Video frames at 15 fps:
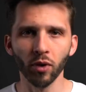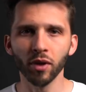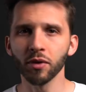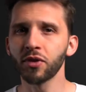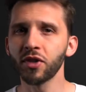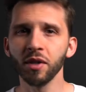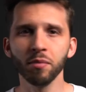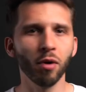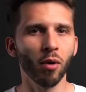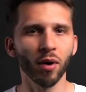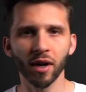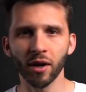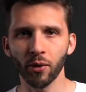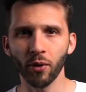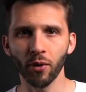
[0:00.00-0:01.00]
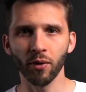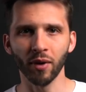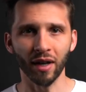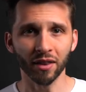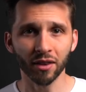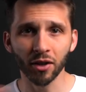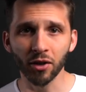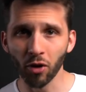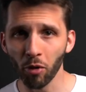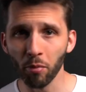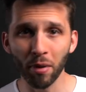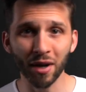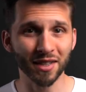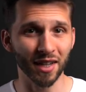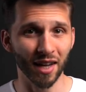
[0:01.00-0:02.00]
We don't see bow and arrow in the
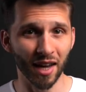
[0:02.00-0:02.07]
combat